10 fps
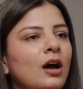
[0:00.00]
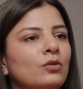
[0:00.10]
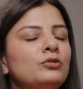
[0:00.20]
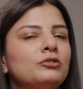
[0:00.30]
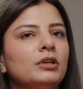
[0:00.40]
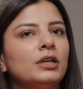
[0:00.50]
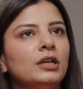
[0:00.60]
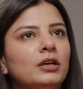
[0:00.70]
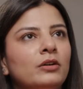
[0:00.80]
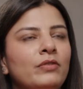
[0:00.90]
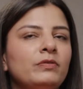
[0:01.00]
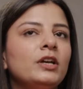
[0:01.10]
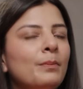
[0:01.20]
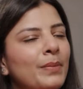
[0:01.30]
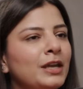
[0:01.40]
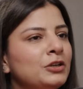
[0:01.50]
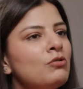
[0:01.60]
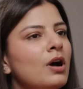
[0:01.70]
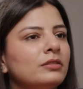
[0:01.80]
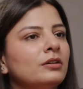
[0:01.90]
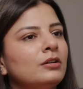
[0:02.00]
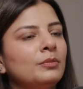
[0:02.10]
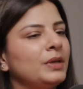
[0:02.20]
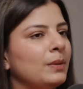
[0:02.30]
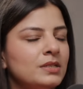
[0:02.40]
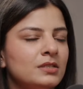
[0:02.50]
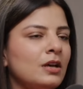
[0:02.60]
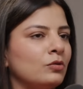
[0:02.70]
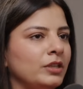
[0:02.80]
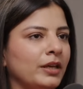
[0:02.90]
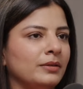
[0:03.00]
out when we compare it to other PMSs out there?